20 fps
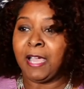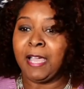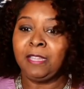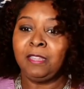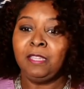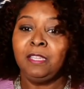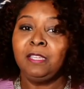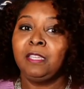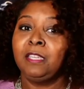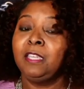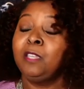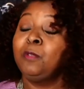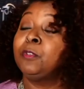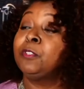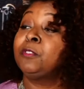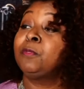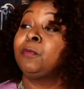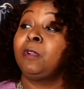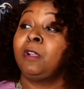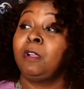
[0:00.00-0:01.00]
I think he
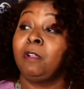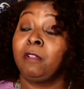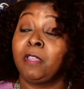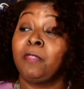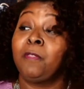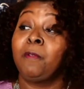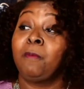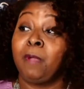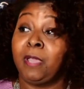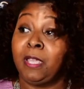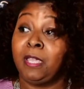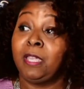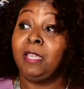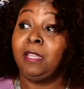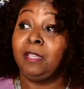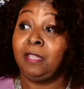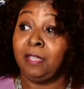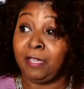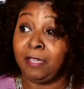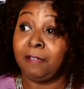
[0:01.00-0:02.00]
was wrong in the way
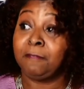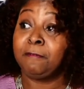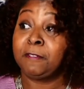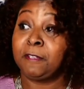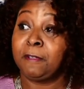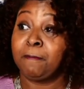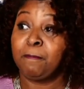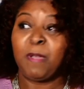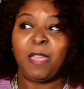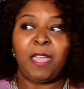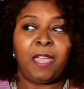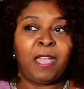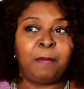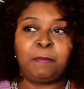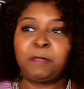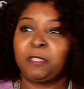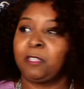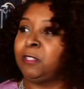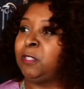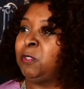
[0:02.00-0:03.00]
he left.
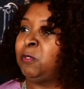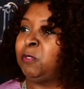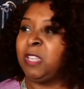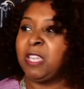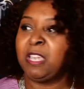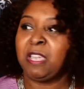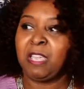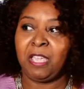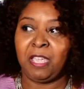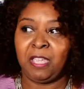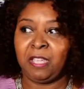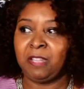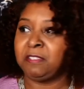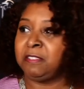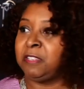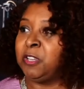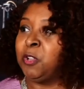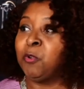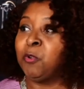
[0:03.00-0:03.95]
Absolutely, hands, no